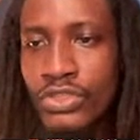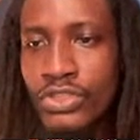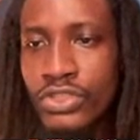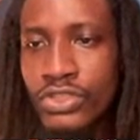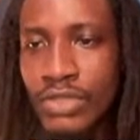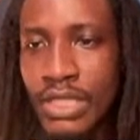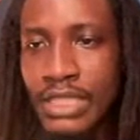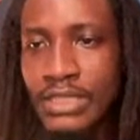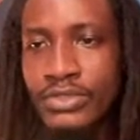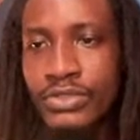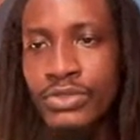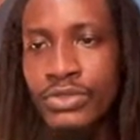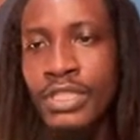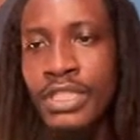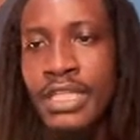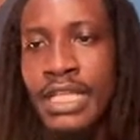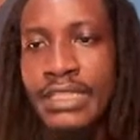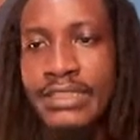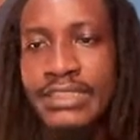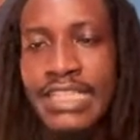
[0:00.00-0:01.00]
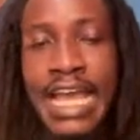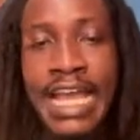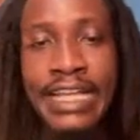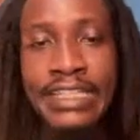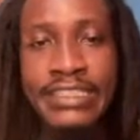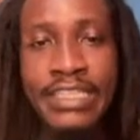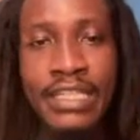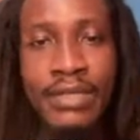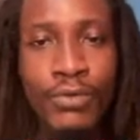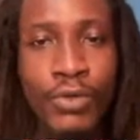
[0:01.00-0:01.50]
straight to the next
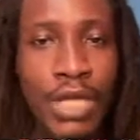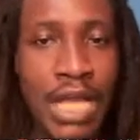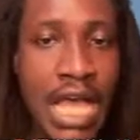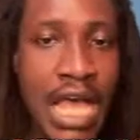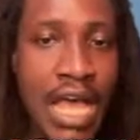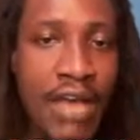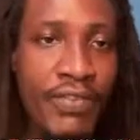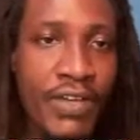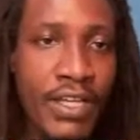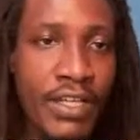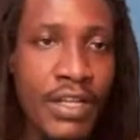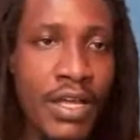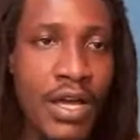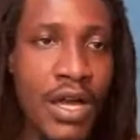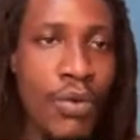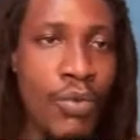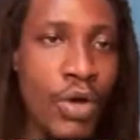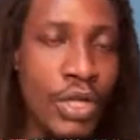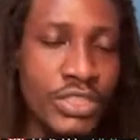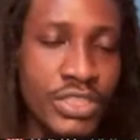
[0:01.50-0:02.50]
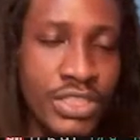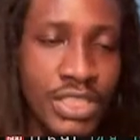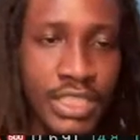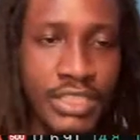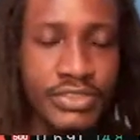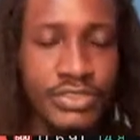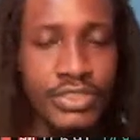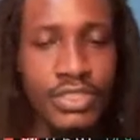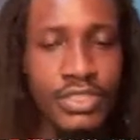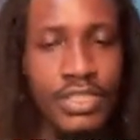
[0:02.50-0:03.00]
item we have in our watch
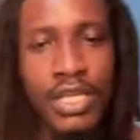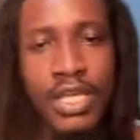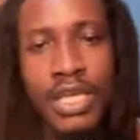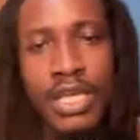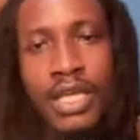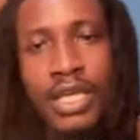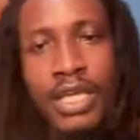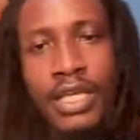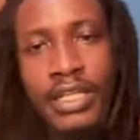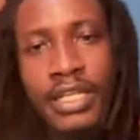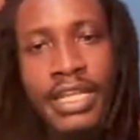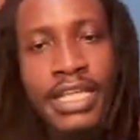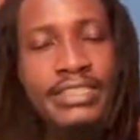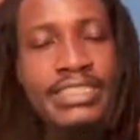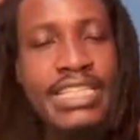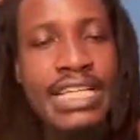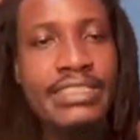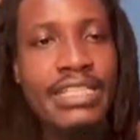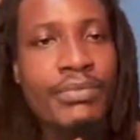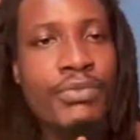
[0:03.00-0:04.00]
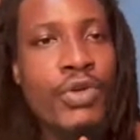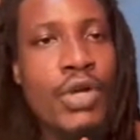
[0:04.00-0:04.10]
list. The next item we